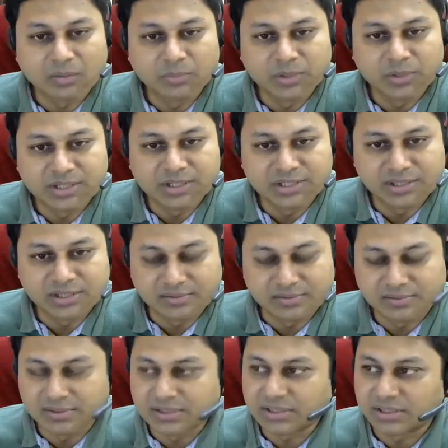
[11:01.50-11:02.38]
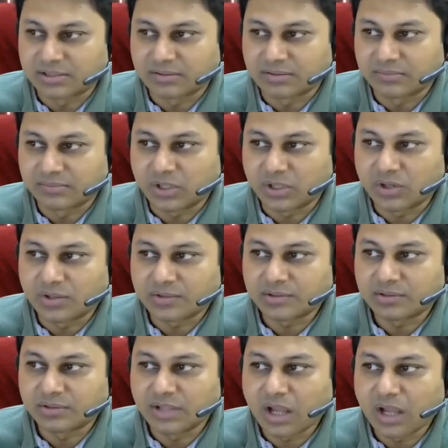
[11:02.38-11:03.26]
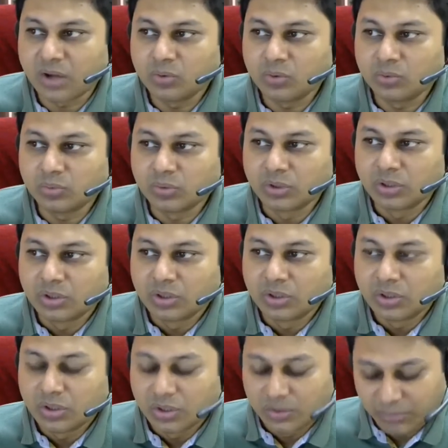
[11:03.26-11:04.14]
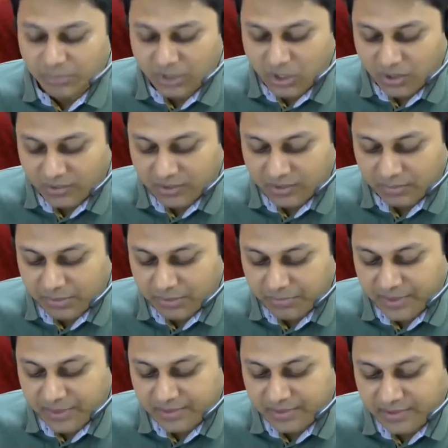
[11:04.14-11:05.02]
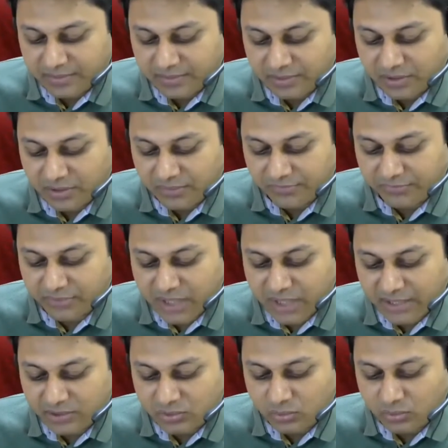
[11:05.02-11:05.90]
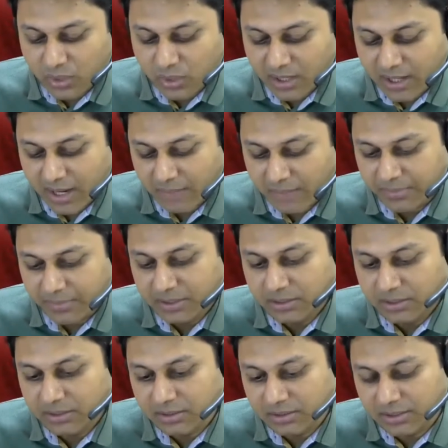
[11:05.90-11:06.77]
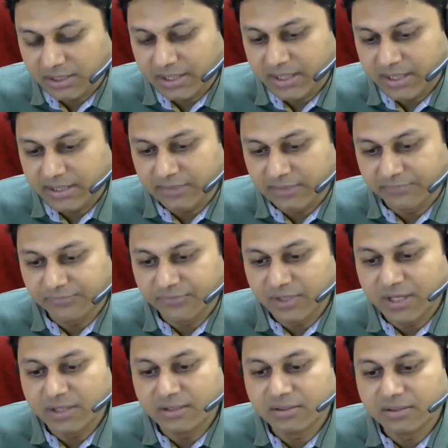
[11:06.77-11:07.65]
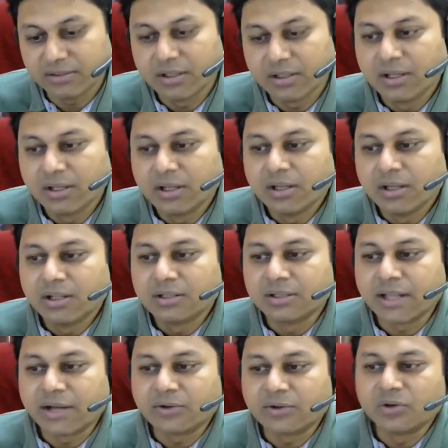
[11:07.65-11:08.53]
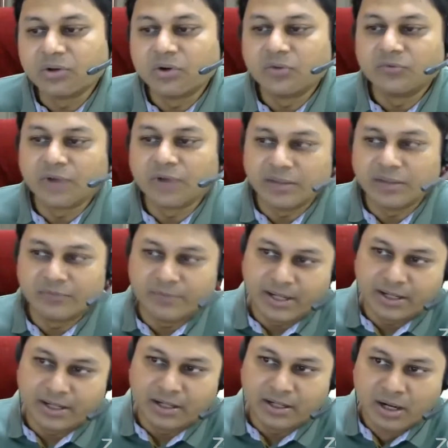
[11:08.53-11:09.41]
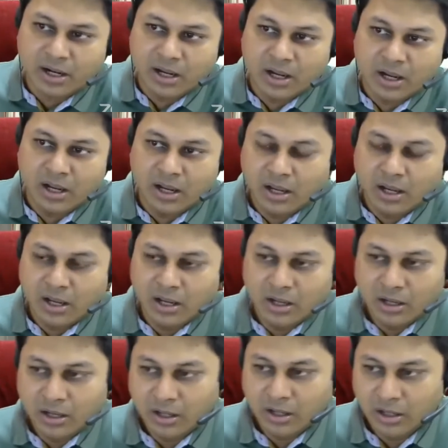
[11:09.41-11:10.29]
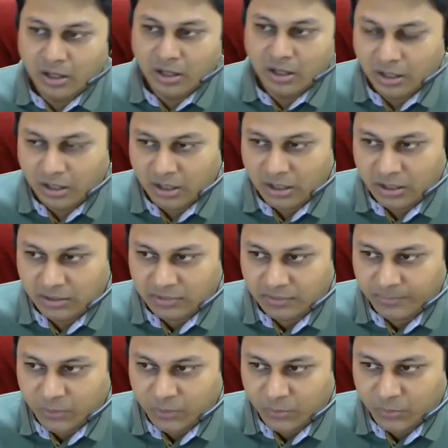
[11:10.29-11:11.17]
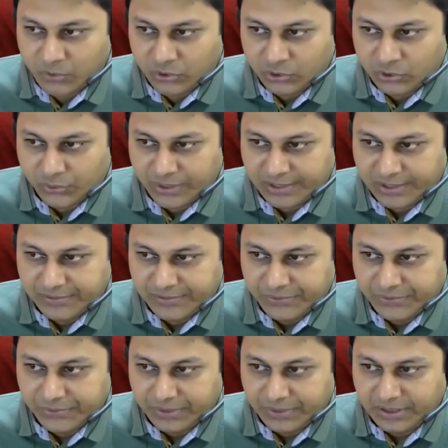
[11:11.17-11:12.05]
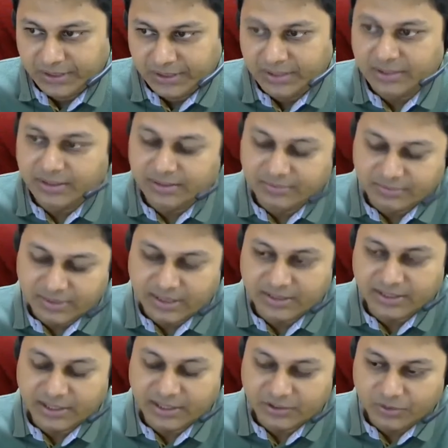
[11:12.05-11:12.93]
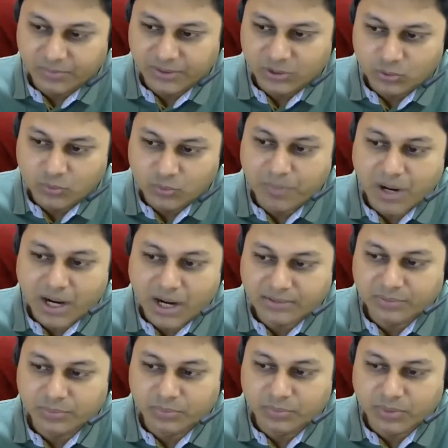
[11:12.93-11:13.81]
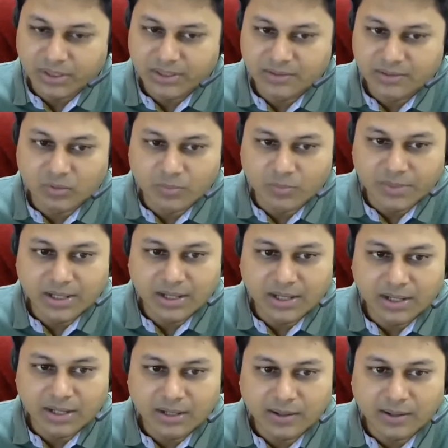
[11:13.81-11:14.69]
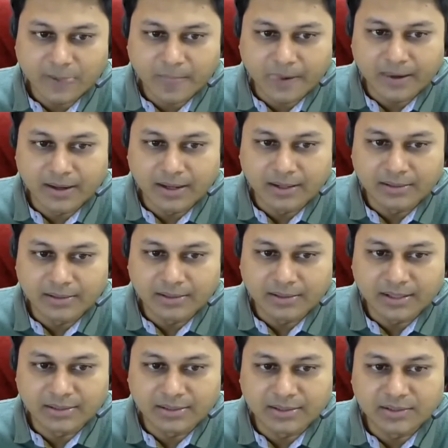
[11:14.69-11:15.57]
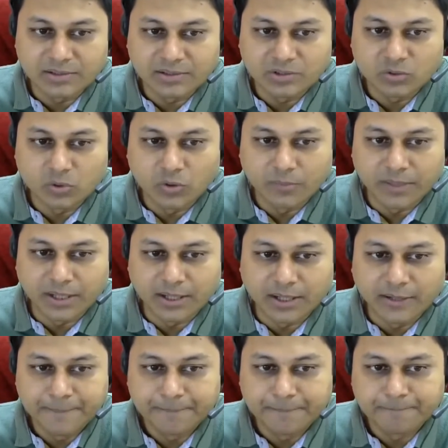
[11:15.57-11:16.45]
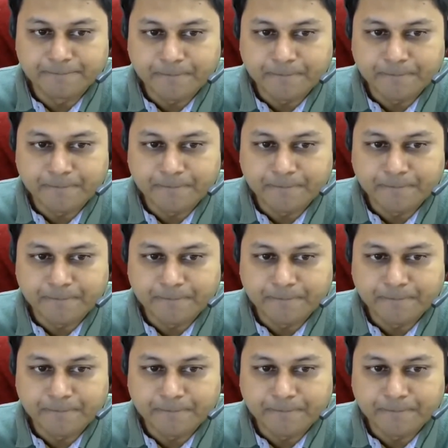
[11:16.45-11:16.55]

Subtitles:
harmonic generation, because now, because of the presence of chi2, what happened, the electric field that is going to vibrate is proportional to, there will be two parts, one is omega and another is 2 omega.